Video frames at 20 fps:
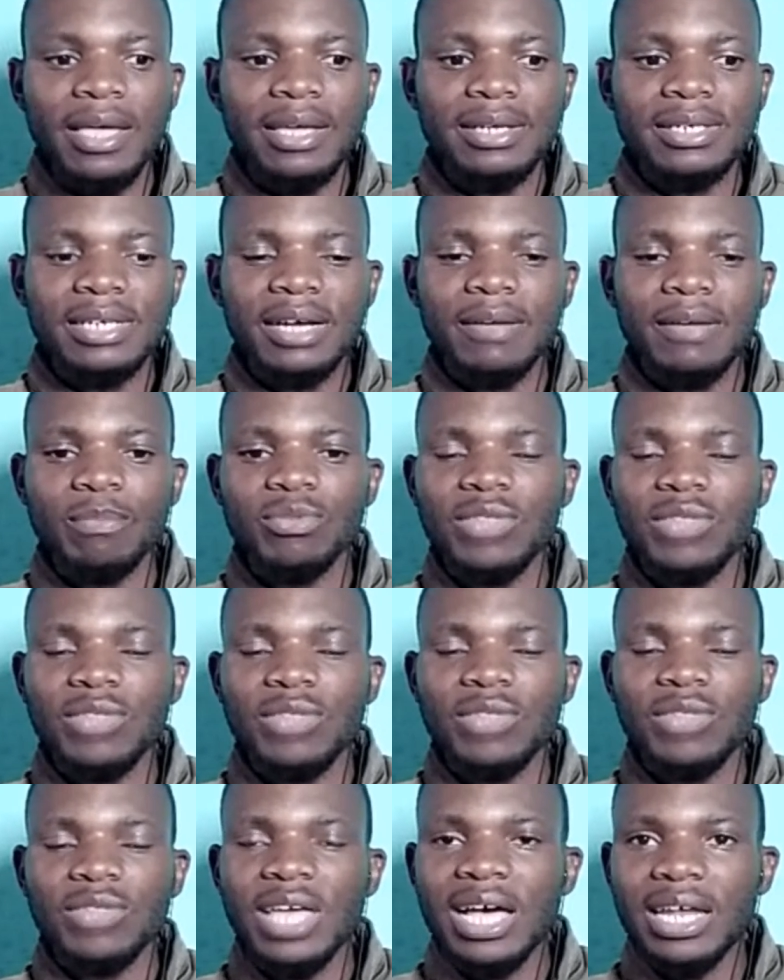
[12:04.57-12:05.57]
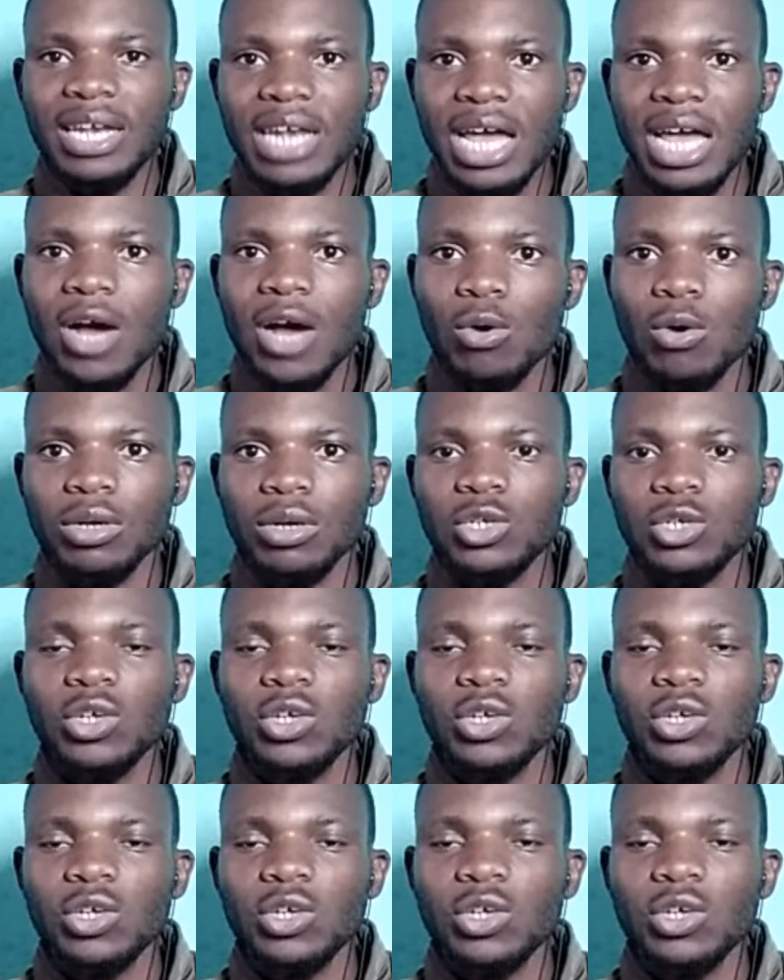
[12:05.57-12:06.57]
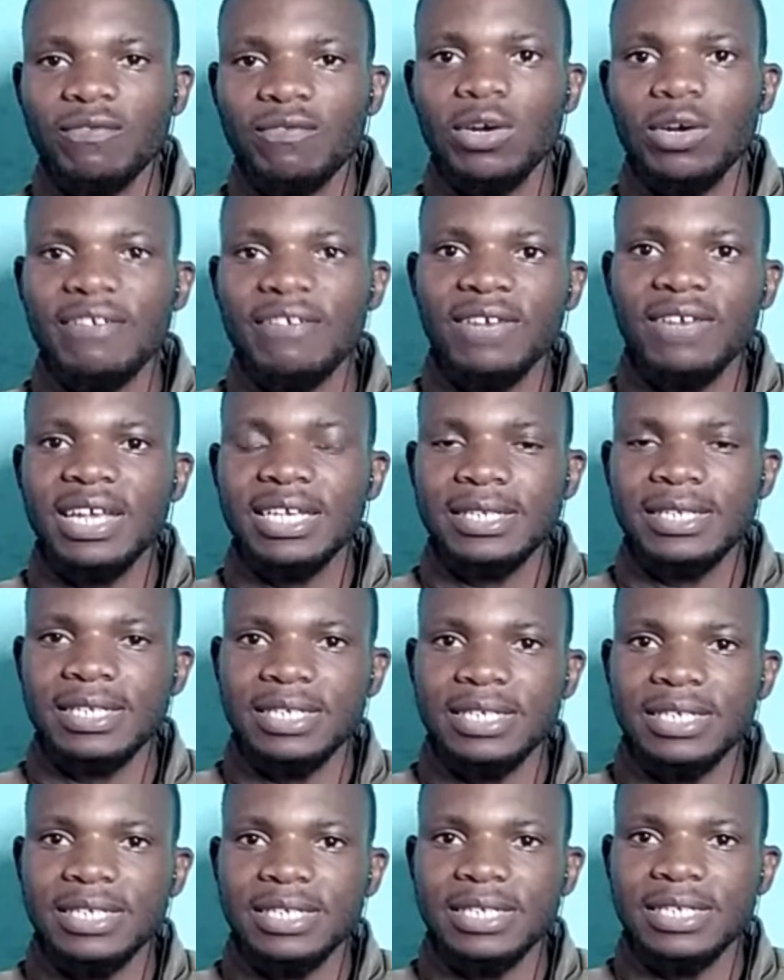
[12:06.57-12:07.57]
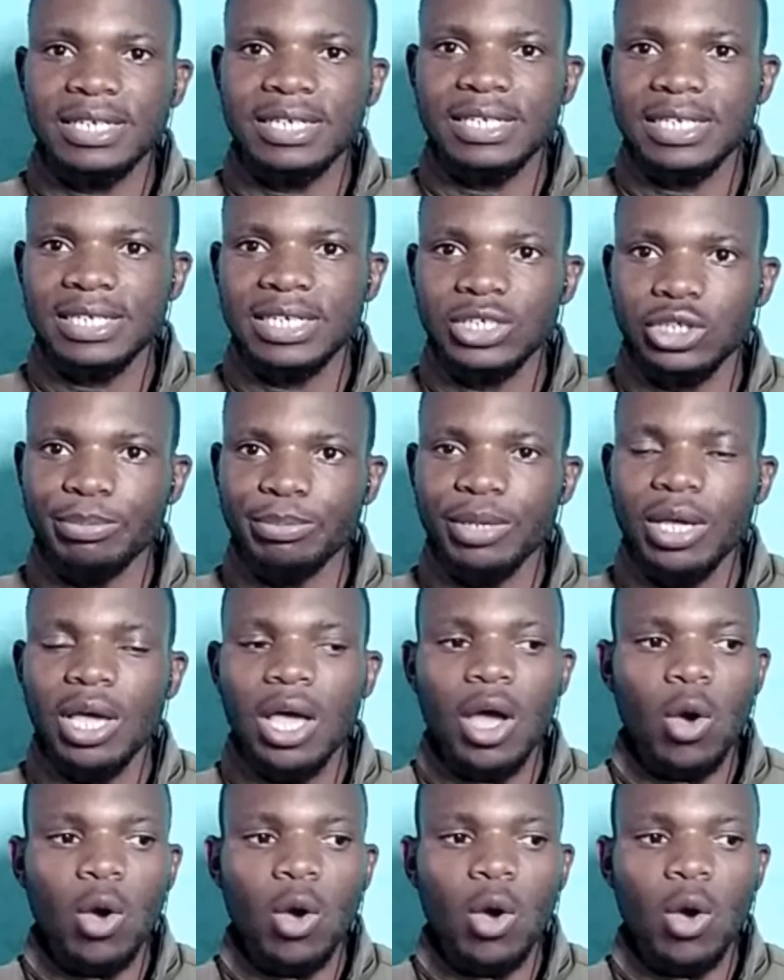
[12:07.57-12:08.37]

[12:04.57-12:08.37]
and they are now into a fully fledged dictatorship